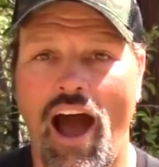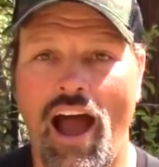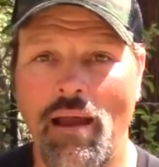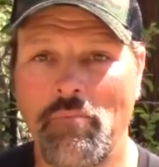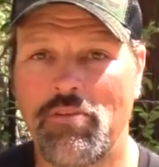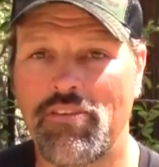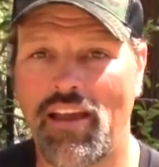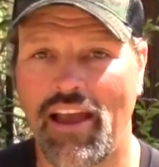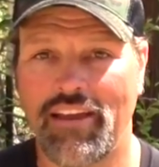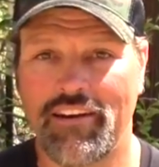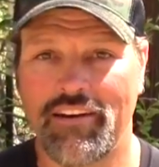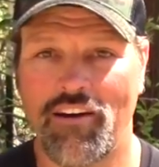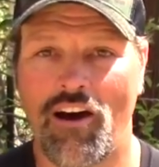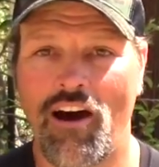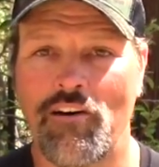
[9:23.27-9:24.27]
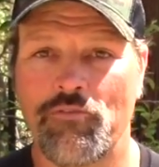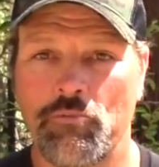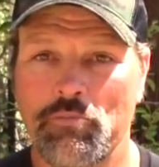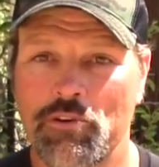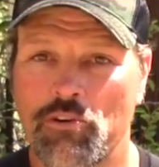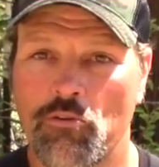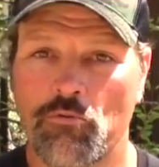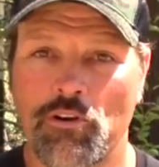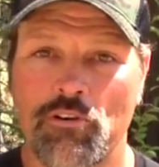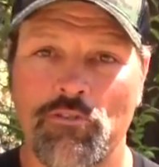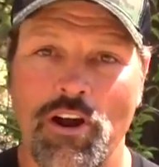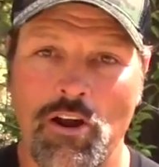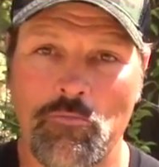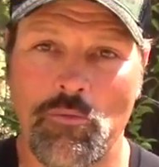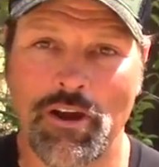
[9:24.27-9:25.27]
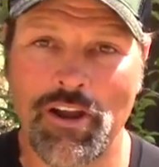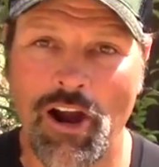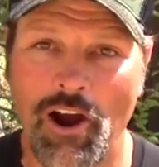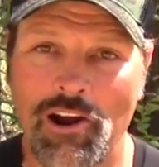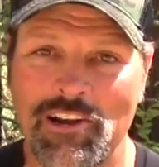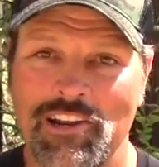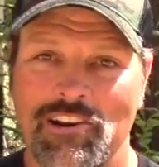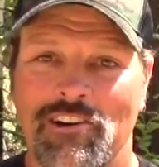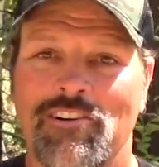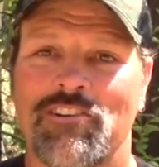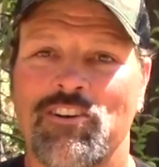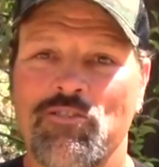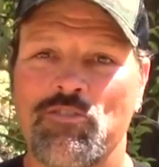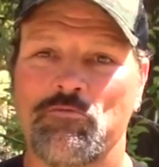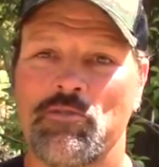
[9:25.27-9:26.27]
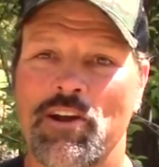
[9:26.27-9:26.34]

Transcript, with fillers: I'm signing off. I'm going to go run around my yard here and do some